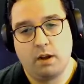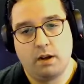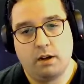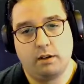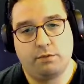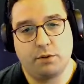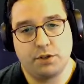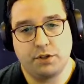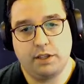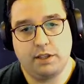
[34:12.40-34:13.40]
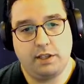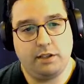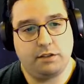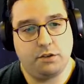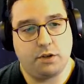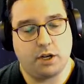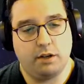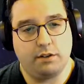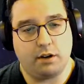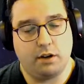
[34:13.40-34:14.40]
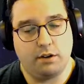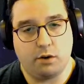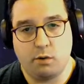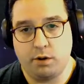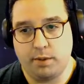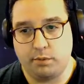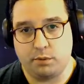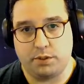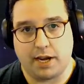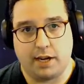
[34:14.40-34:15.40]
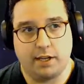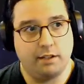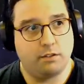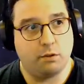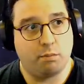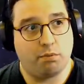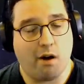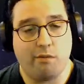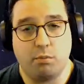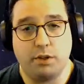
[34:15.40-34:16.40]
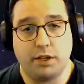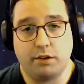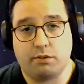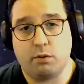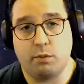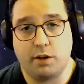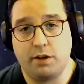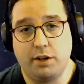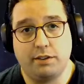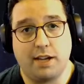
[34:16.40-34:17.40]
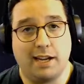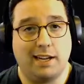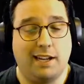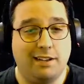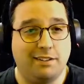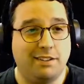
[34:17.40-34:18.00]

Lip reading: Unfortunately, these two cards aren't going to be able to attack in, so probably going to throw them underneath that, and